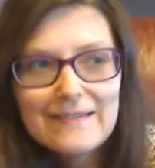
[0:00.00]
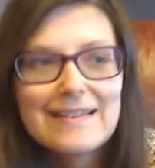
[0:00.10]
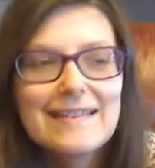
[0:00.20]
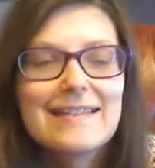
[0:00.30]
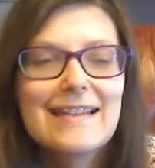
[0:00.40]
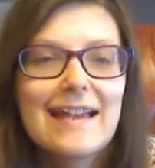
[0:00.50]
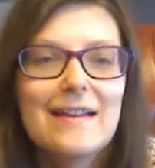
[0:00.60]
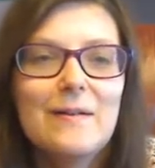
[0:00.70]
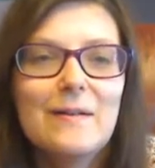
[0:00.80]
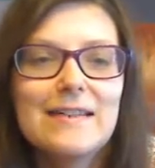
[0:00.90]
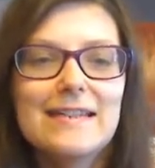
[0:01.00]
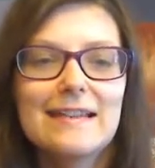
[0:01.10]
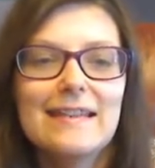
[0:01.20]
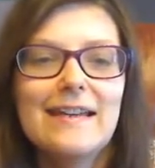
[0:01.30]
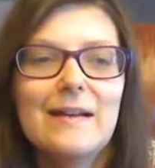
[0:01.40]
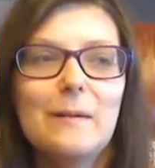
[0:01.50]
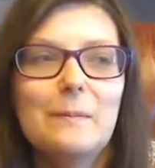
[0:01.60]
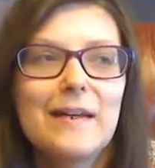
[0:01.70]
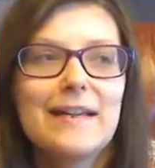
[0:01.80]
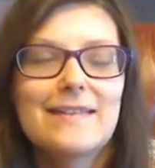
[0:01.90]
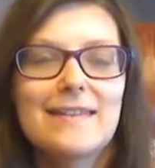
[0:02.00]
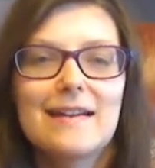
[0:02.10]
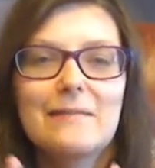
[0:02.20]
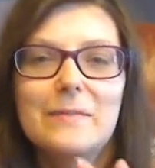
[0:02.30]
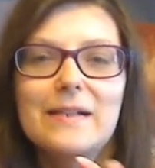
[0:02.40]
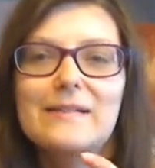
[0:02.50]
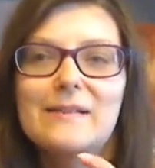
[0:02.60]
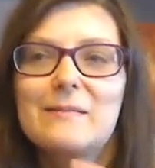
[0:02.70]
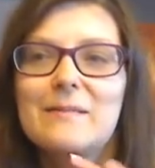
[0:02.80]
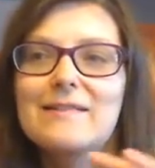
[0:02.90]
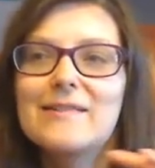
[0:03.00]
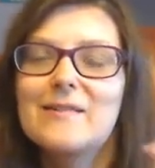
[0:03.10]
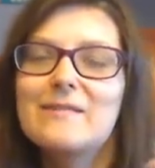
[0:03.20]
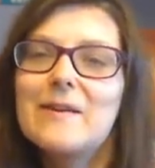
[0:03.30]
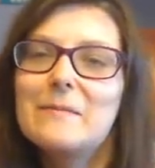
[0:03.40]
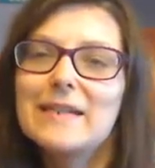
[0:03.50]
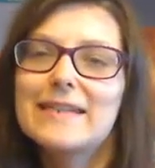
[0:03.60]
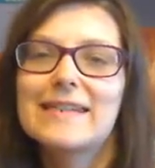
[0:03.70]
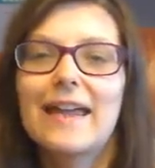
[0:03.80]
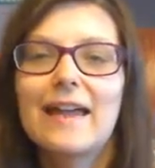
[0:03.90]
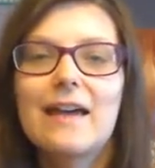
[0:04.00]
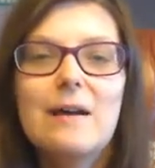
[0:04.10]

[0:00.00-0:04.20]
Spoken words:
and it's like all these little bits that build up, and it's all romantic.